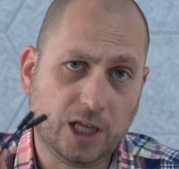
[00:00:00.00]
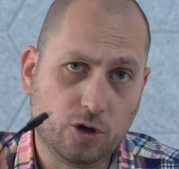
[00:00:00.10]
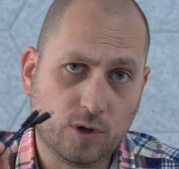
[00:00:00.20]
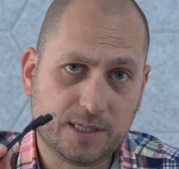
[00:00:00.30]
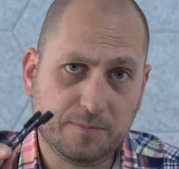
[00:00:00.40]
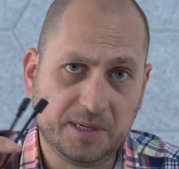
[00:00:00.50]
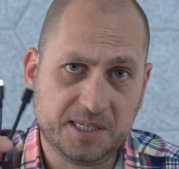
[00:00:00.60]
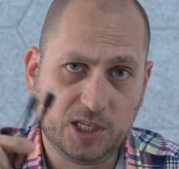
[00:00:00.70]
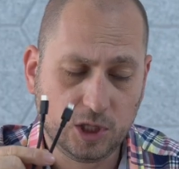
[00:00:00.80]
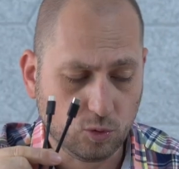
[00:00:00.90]
a
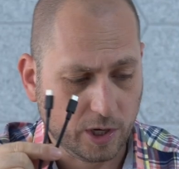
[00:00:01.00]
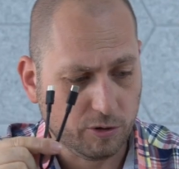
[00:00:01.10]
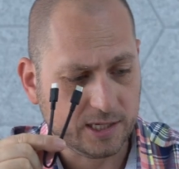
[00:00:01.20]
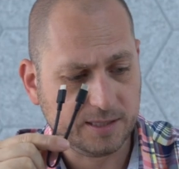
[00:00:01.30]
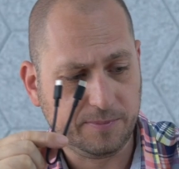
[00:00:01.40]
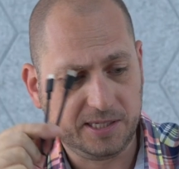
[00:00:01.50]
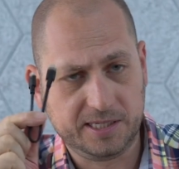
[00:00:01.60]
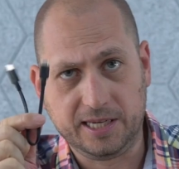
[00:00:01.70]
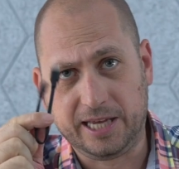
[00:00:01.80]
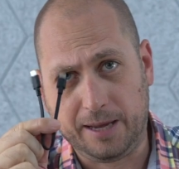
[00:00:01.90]
USB-C to a
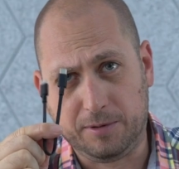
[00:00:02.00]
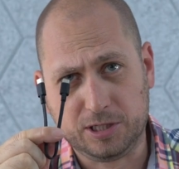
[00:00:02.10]
USB-C cable.